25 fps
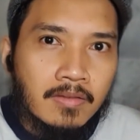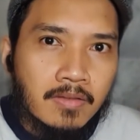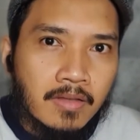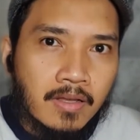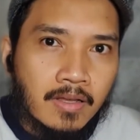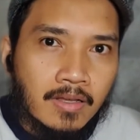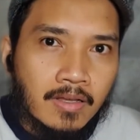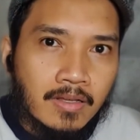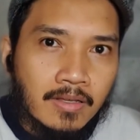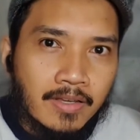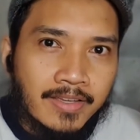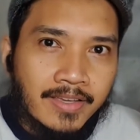
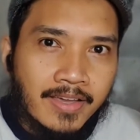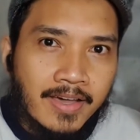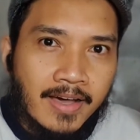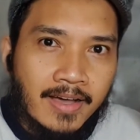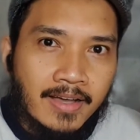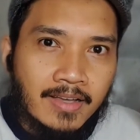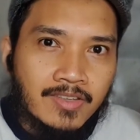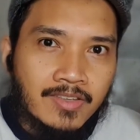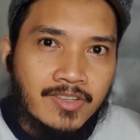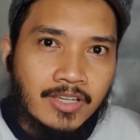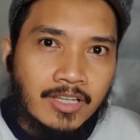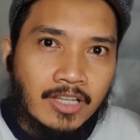Hey
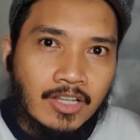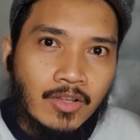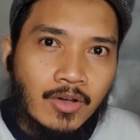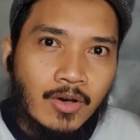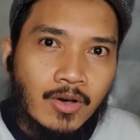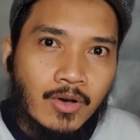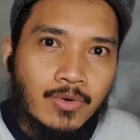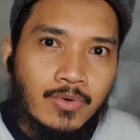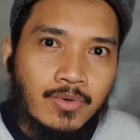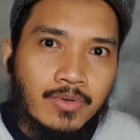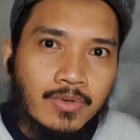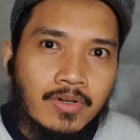guys,
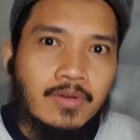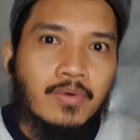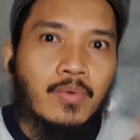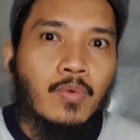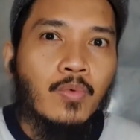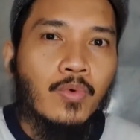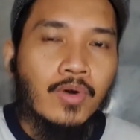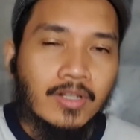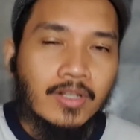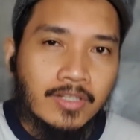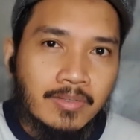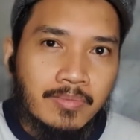hello.
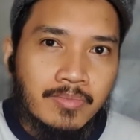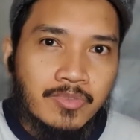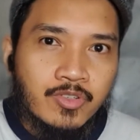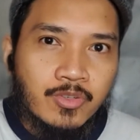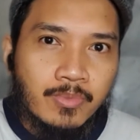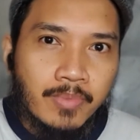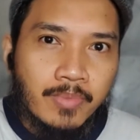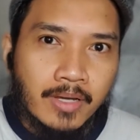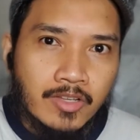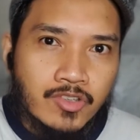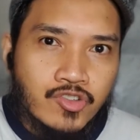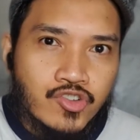Welcome to
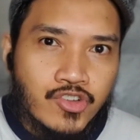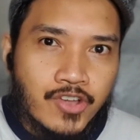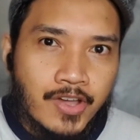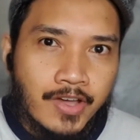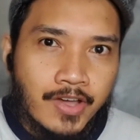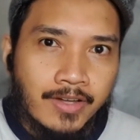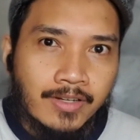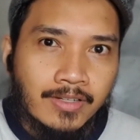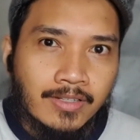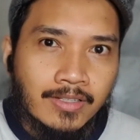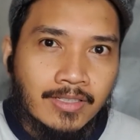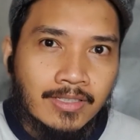my
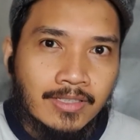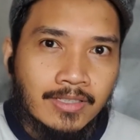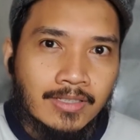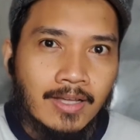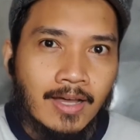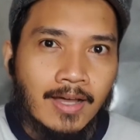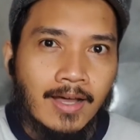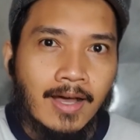channel.